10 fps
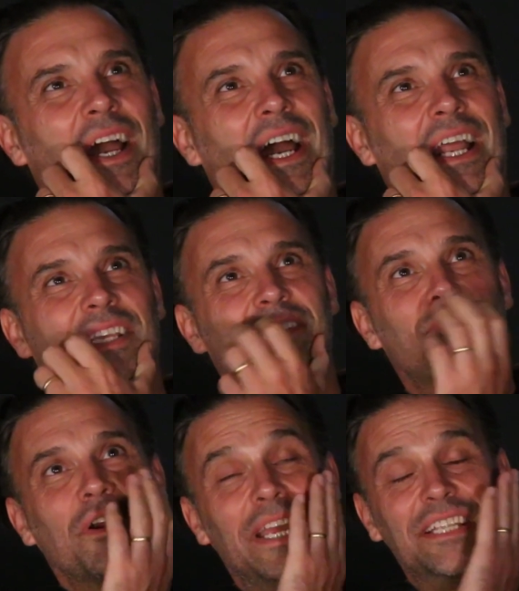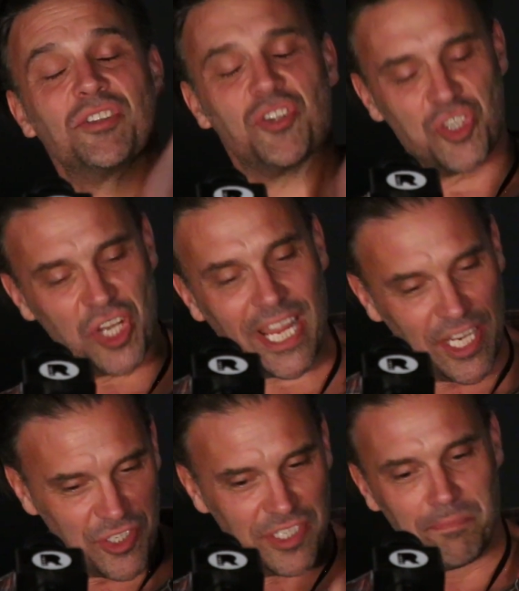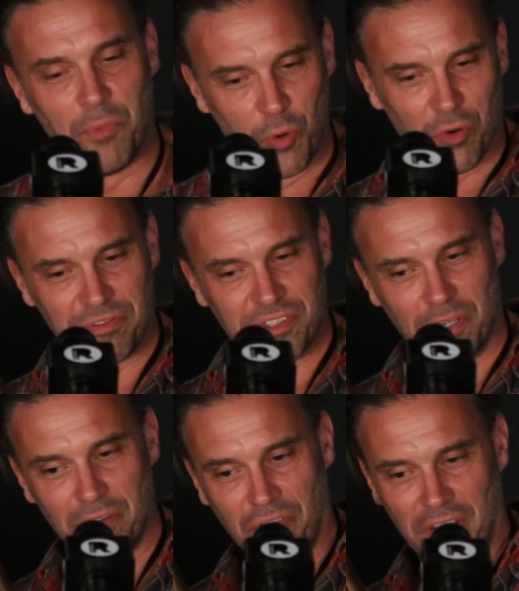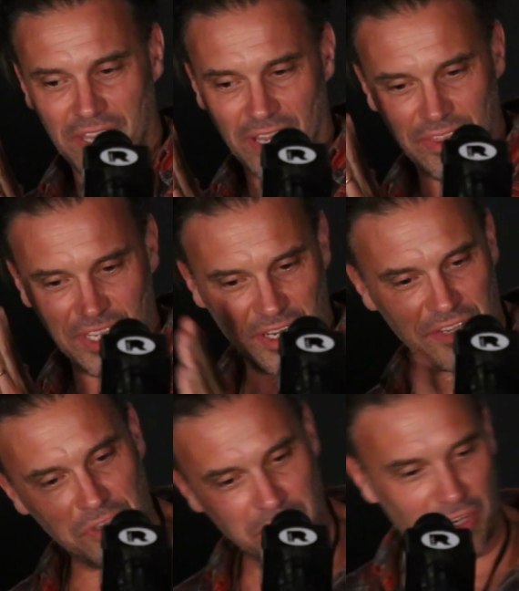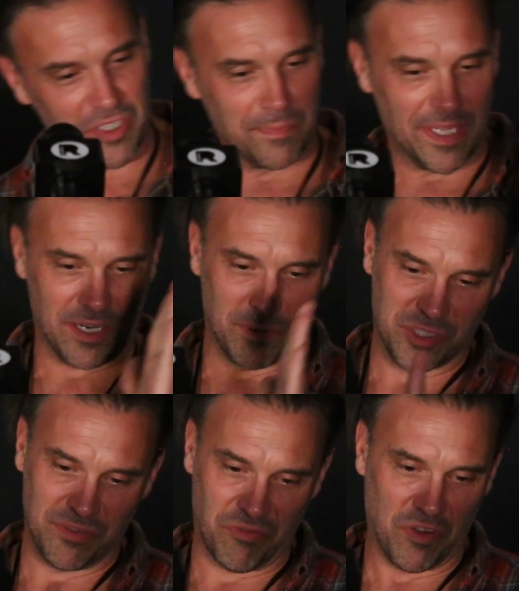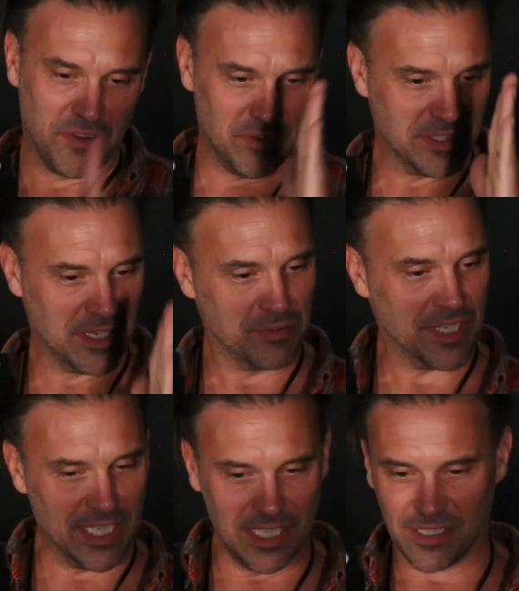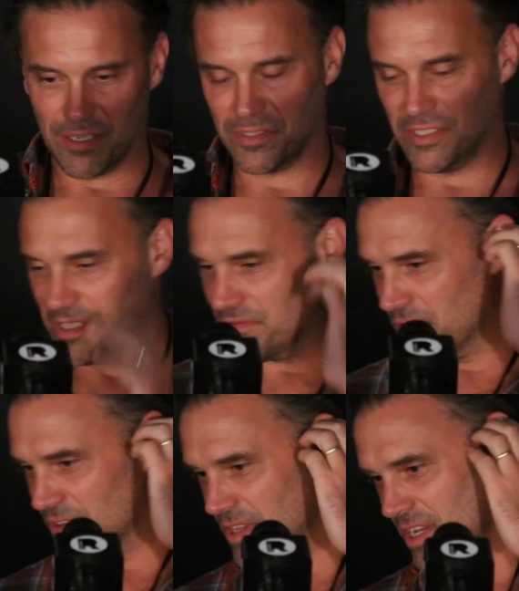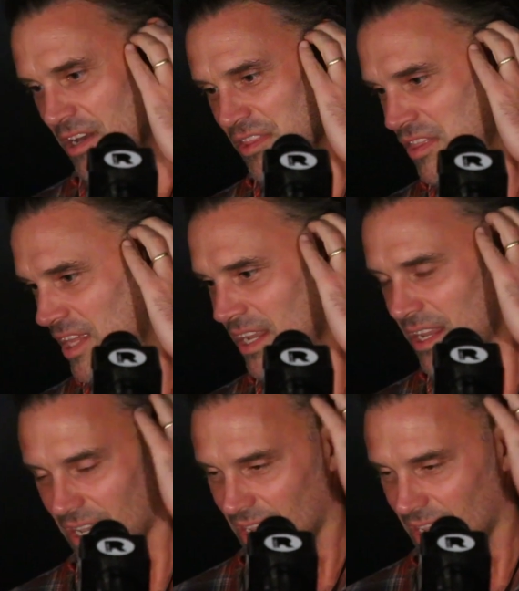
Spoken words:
And it's changed, it's morphed. So if you'd have asked me that question 5 years ago, 10 years ago, it's a different thing. I think